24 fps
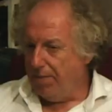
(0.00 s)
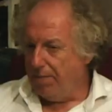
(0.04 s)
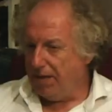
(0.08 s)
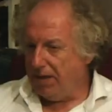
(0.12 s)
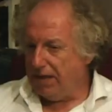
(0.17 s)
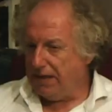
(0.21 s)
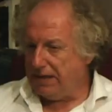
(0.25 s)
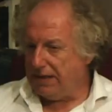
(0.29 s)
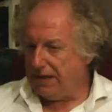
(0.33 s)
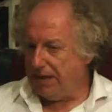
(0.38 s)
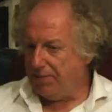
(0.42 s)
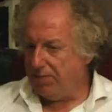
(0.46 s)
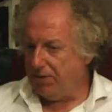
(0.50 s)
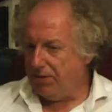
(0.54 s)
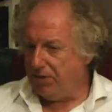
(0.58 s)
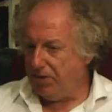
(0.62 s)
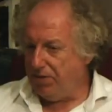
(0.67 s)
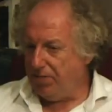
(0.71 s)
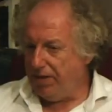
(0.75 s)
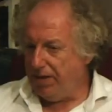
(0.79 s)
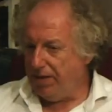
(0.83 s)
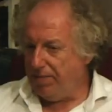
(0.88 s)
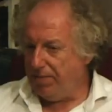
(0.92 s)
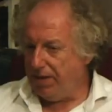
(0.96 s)
But is that what
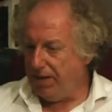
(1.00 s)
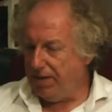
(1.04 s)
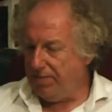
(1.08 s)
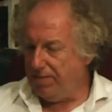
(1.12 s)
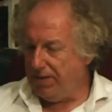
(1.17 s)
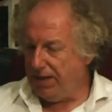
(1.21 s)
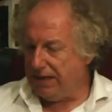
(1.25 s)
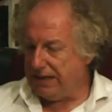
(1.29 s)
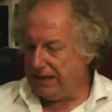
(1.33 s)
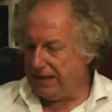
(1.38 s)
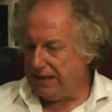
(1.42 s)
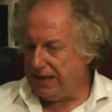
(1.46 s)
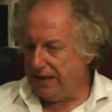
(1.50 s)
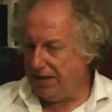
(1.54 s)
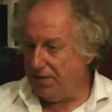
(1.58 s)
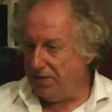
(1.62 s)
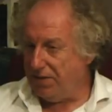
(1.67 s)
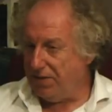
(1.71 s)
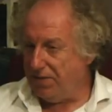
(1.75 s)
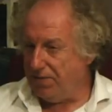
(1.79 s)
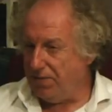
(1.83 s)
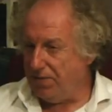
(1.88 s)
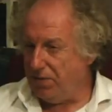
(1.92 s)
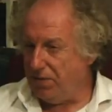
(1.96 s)
you mean by being sent
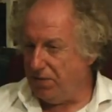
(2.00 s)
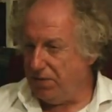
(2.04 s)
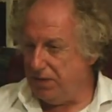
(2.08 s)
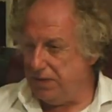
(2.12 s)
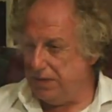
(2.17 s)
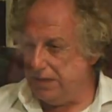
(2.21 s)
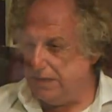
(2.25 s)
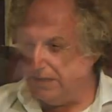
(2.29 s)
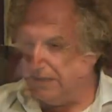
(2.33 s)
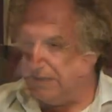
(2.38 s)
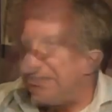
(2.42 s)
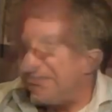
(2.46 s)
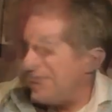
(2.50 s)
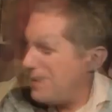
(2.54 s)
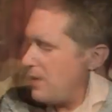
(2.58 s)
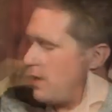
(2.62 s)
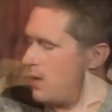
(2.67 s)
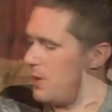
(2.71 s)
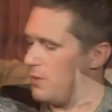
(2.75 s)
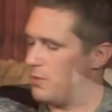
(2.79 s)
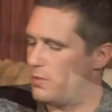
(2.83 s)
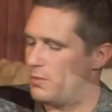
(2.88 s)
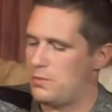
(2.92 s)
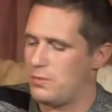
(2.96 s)
to the void?
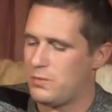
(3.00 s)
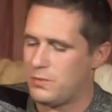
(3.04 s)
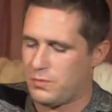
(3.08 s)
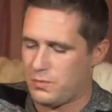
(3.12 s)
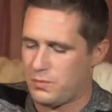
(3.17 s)
No.